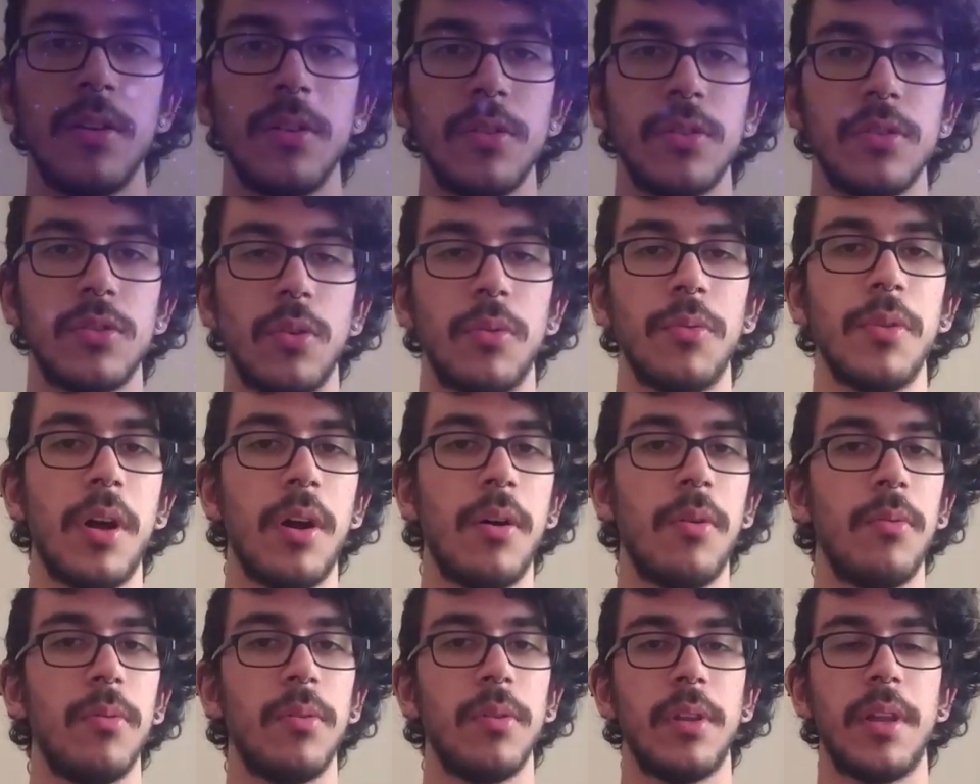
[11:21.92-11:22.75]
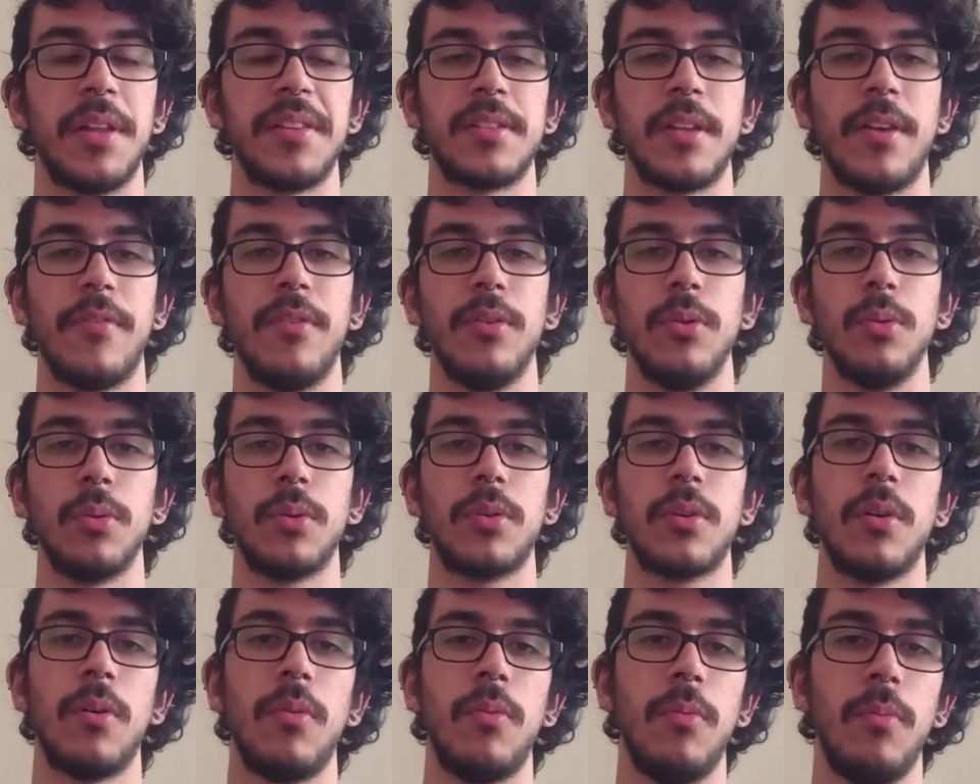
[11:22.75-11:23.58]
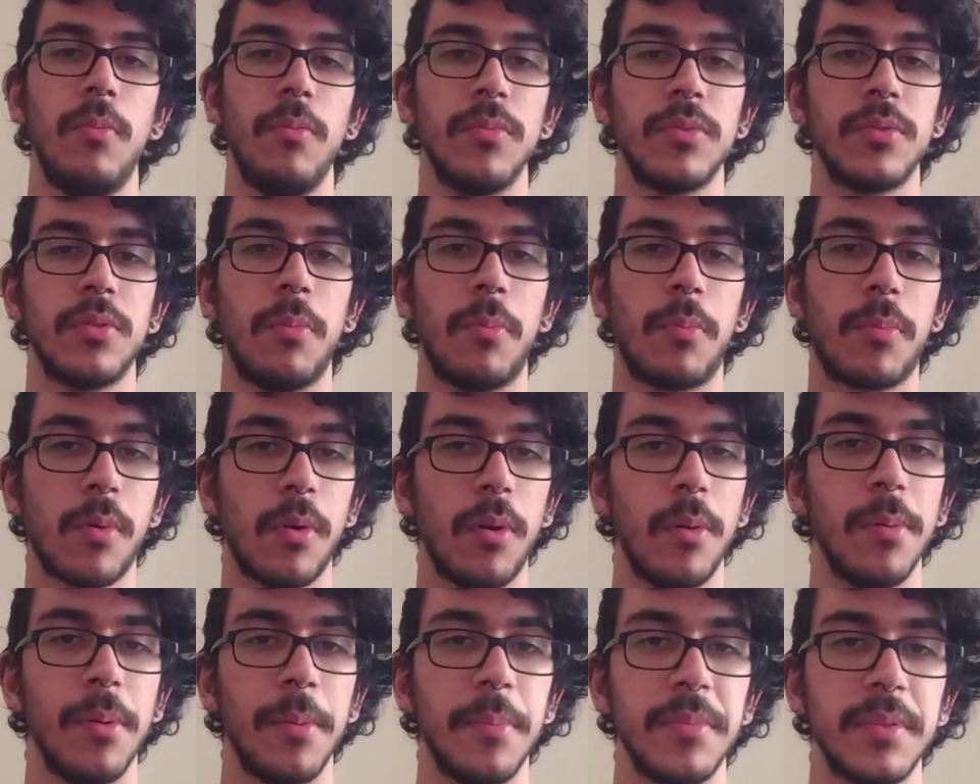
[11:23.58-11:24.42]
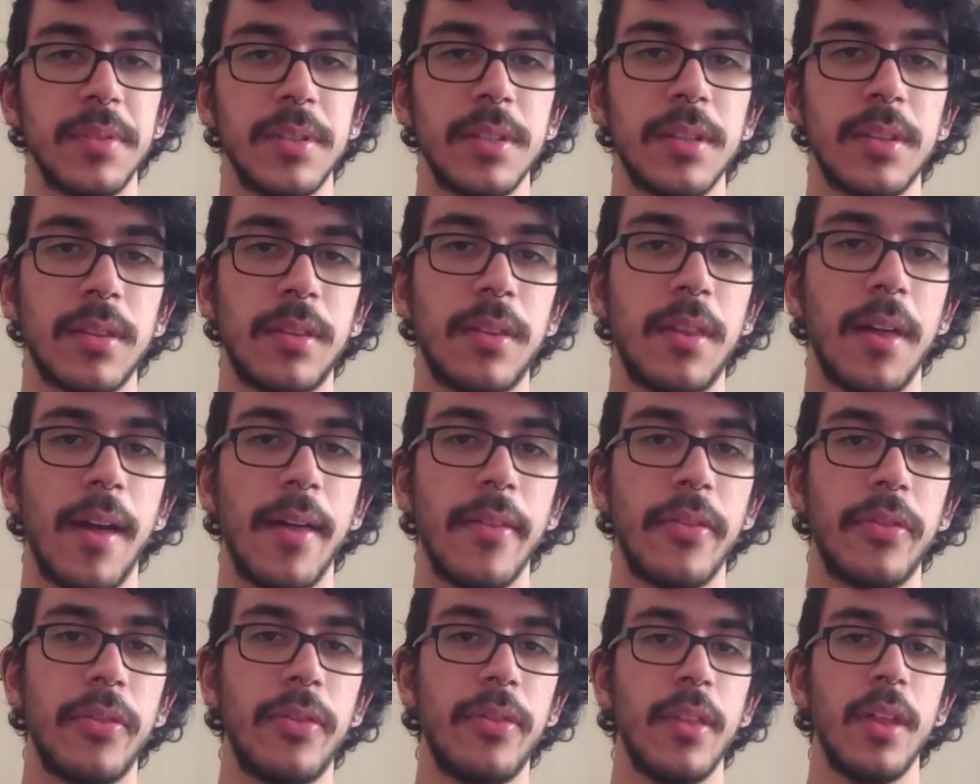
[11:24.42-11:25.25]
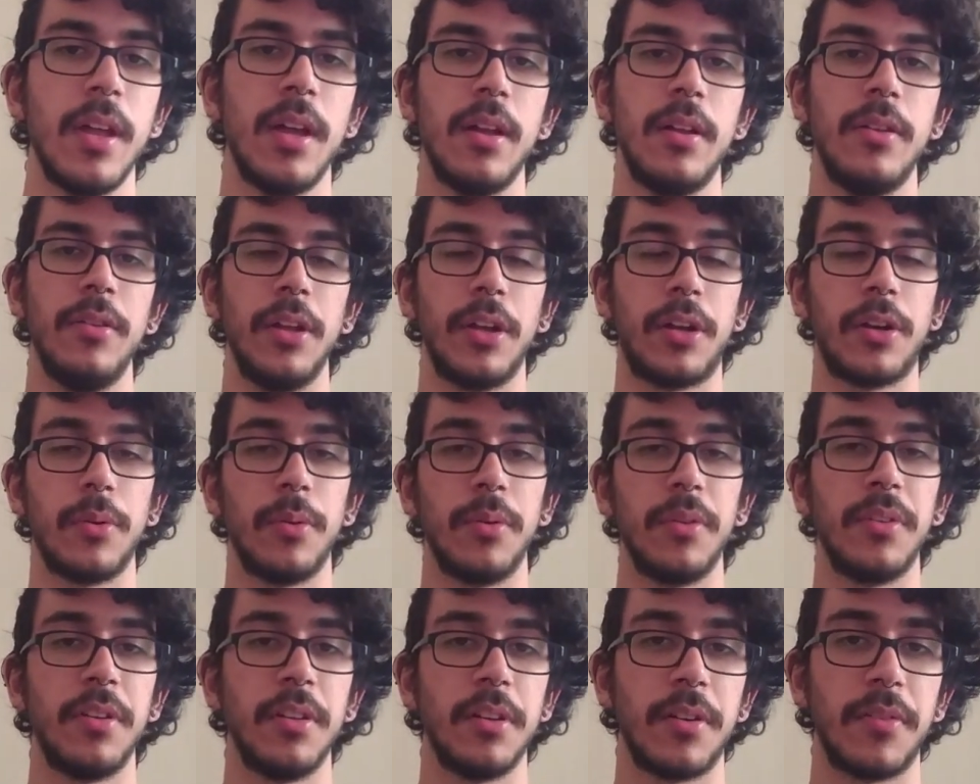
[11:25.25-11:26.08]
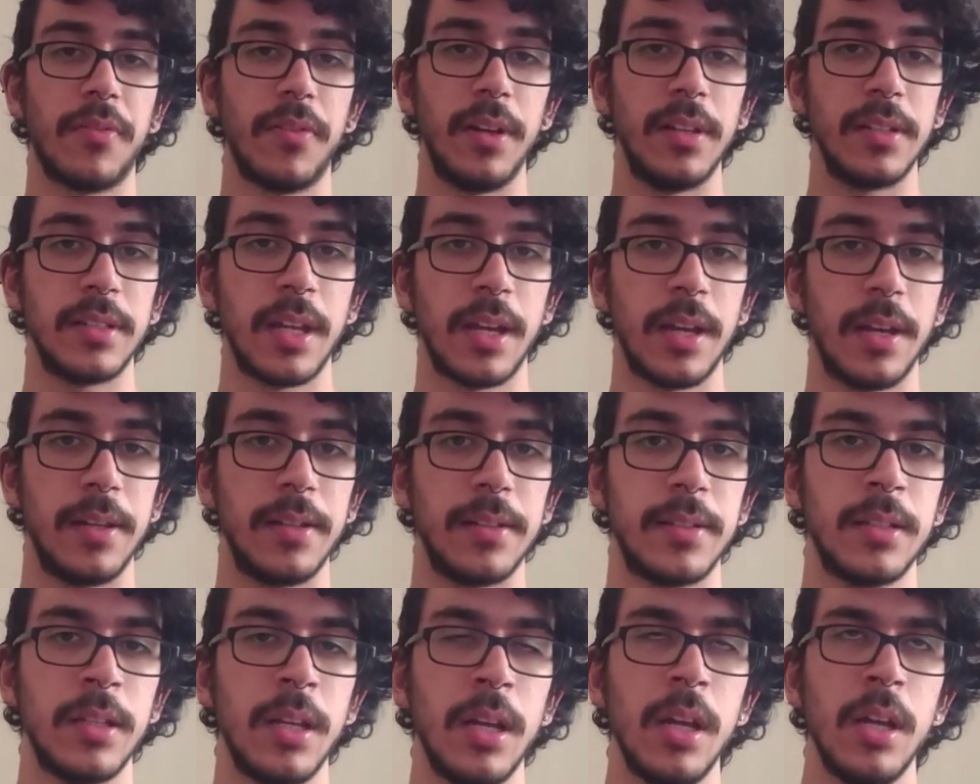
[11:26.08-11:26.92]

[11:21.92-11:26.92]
So now let's have a look on some problems that the current interface has.